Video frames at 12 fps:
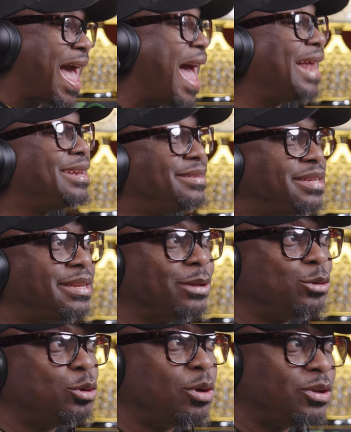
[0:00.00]
and a
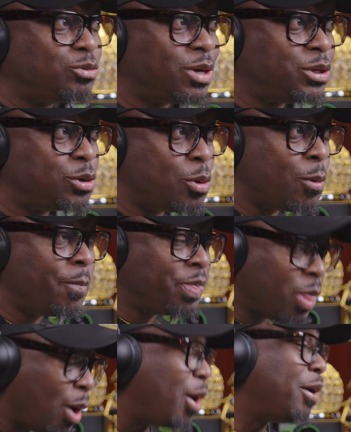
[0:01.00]
signal-to-noise ratio
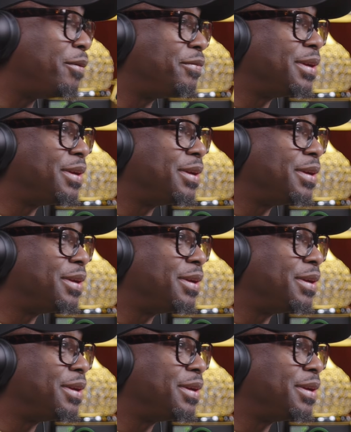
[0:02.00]
of